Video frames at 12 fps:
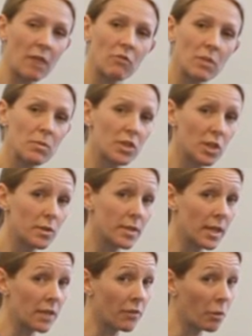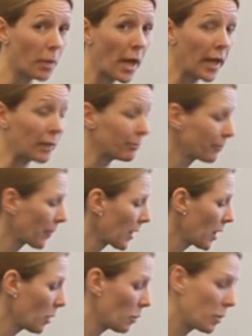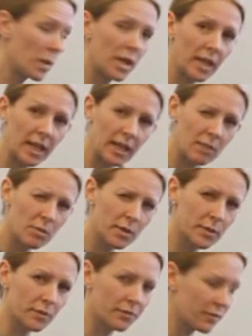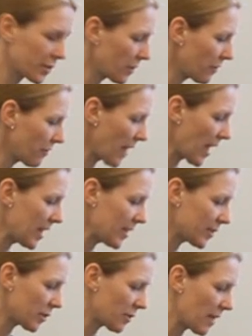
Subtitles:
that reproduces any of her pain. We're working in the muscles fairly